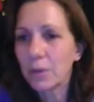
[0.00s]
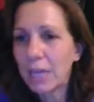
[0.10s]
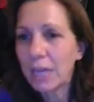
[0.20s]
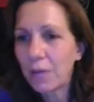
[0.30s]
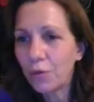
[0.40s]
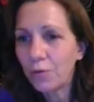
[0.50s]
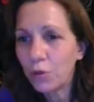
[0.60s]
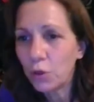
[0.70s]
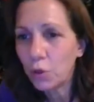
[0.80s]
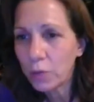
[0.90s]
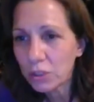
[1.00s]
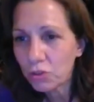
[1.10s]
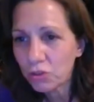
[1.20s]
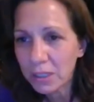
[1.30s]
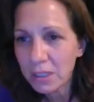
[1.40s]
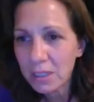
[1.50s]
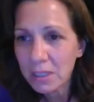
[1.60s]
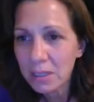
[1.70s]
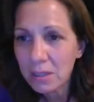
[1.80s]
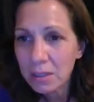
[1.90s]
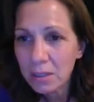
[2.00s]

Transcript: I have a few questions.